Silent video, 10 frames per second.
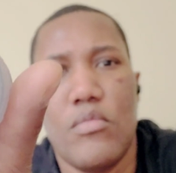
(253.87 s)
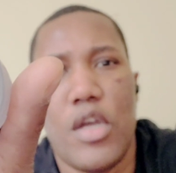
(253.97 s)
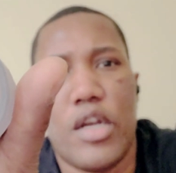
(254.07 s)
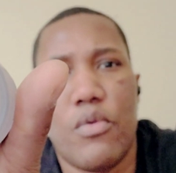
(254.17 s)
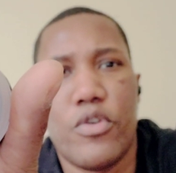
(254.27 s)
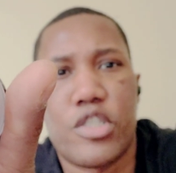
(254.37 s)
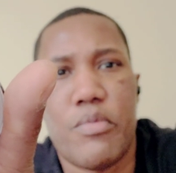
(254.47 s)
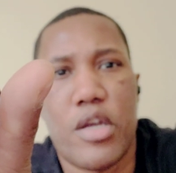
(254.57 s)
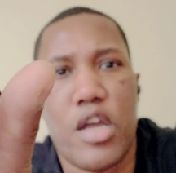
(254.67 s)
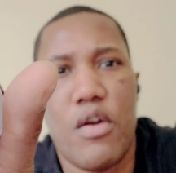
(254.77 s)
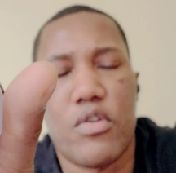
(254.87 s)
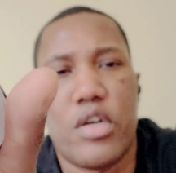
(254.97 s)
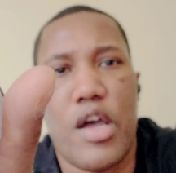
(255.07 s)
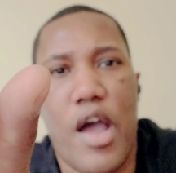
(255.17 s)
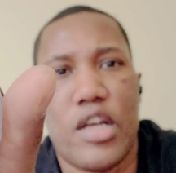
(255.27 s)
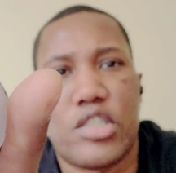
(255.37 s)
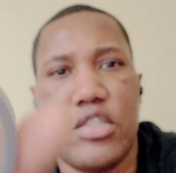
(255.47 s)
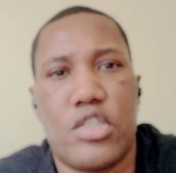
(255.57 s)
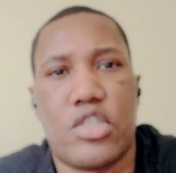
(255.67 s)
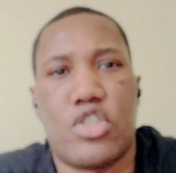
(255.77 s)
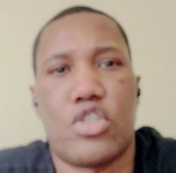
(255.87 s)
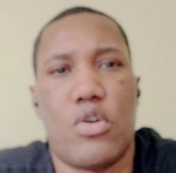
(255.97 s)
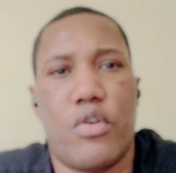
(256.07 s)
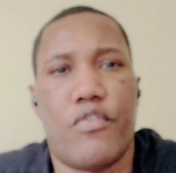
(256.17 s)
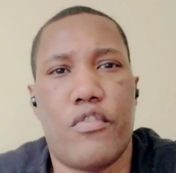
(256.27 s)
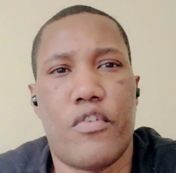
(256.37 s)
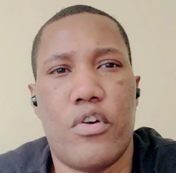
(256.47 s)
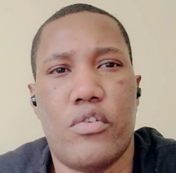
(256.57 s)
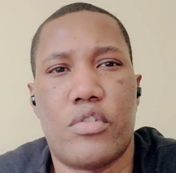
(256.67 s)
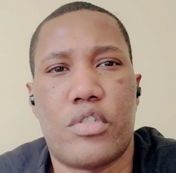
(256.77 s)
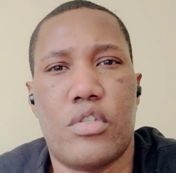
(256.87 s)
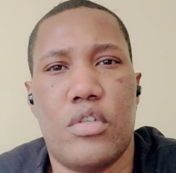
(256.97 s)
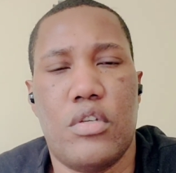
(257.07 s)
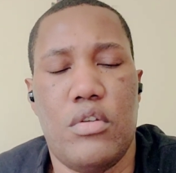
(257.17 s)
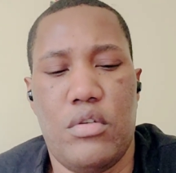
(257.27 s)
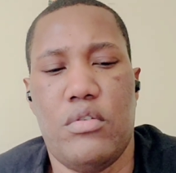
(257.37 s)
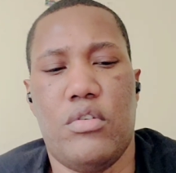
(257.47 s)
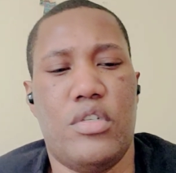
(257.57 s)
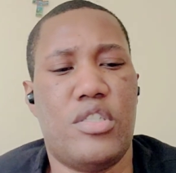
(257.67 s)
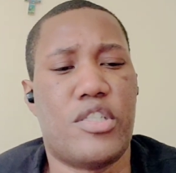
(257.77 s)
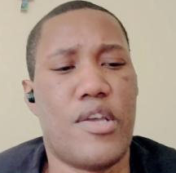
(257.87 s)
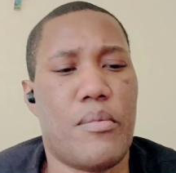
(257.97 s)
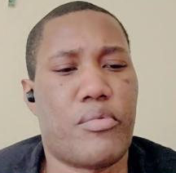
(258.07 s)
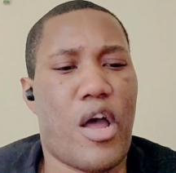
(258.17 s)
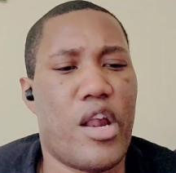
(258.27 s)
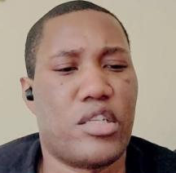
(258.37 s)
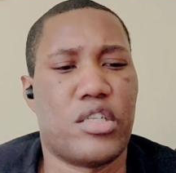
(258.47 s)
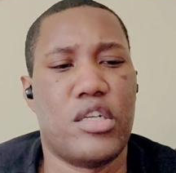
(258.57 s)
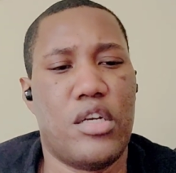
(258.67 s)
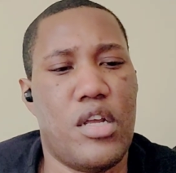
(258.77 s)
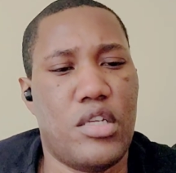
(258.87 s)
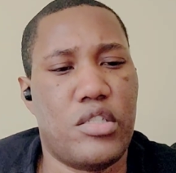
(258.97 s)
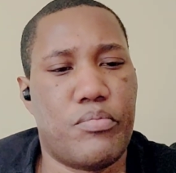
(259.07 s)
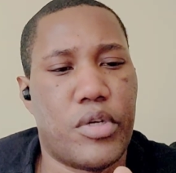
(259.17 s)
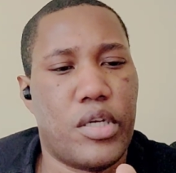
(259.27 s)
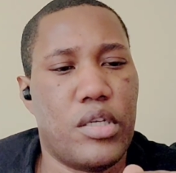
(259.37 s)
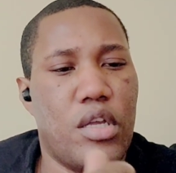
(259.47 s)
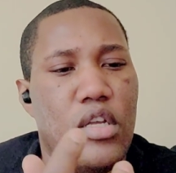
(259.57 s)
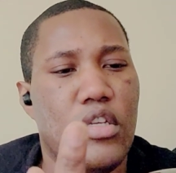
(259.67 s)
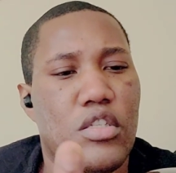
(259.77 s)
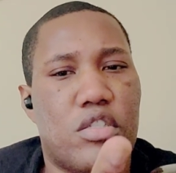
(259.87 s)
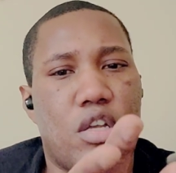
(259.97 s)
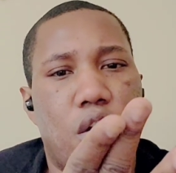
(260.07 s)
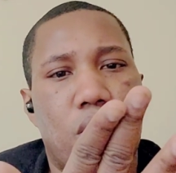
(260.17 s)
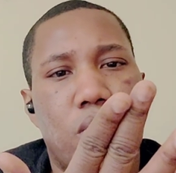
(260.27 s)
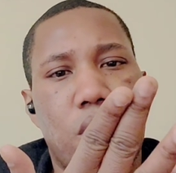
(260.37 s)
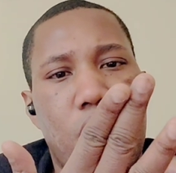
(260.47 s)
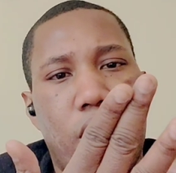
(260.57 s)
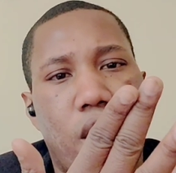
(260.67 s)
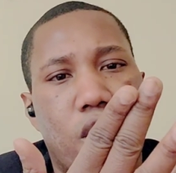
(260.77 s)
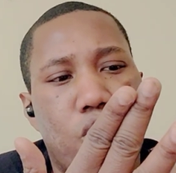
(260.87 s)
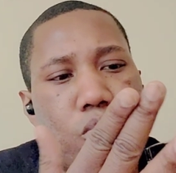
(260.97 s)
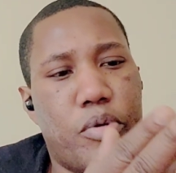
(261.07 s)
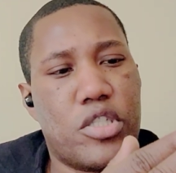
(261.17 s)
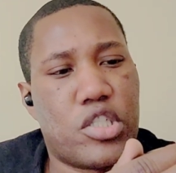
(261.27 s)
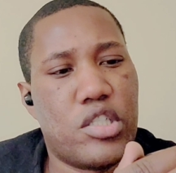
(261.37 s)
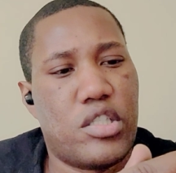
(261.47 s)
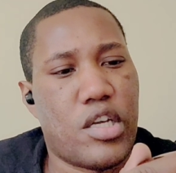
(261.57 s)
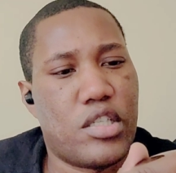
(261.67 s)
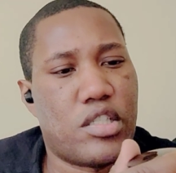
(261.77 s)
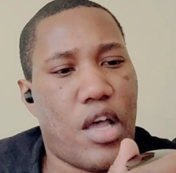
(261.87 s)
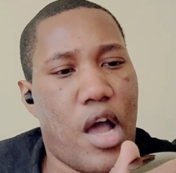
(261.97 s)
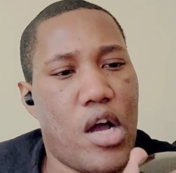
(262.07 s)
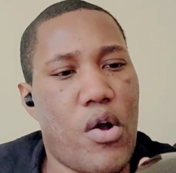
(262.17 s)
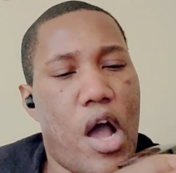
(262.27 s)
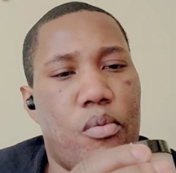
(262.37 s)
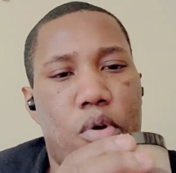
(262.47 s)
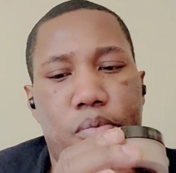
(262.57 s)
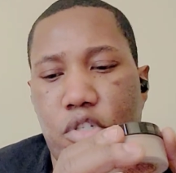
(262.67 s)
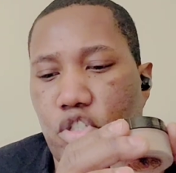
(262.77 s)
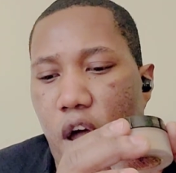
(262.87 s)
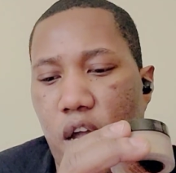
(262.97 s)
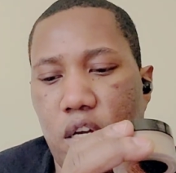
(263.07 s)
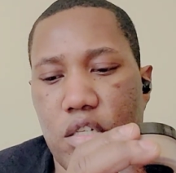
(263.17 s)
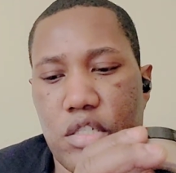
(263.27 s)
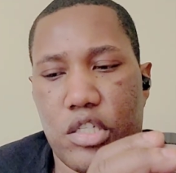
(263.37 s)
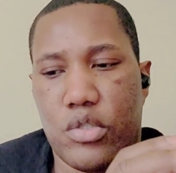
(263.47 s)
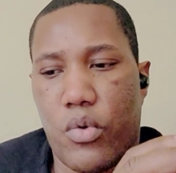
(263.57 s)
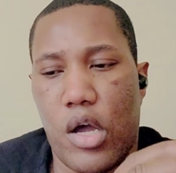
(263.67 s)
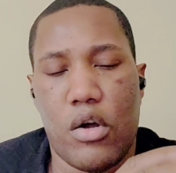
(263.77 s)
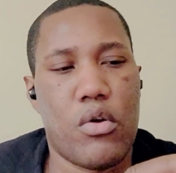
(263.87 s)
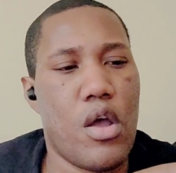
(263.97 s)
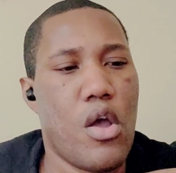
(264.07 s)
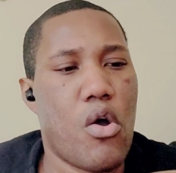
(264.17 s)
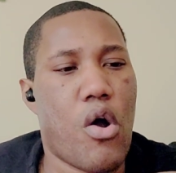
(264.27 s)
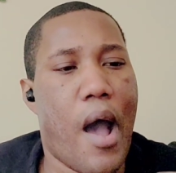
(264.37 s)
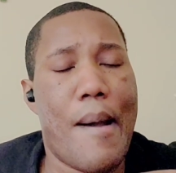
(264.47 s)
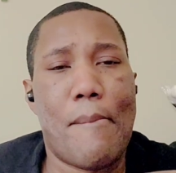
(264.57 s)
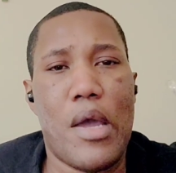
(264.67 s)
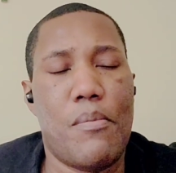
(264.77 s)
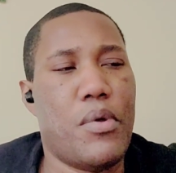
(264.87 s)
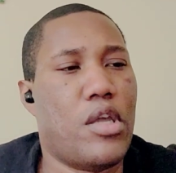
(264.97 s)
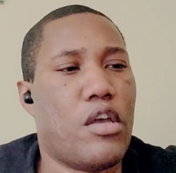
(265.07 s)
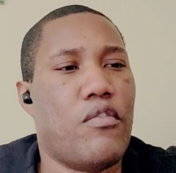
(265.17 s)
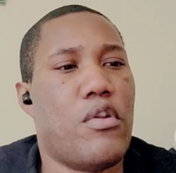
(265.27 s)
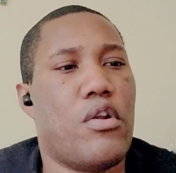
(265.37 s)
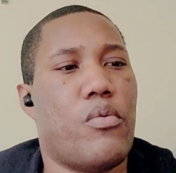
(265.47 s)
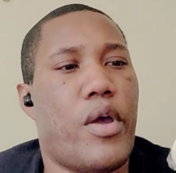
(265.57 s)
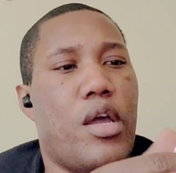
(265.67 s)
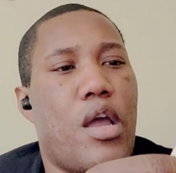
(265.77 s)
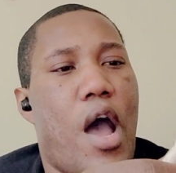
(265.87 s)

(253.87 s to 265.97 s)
And I wish my camera could actually show in reverse these damn products and the names, but so a little bit just dusted out. I will be trying this as well, or I might be giving it away.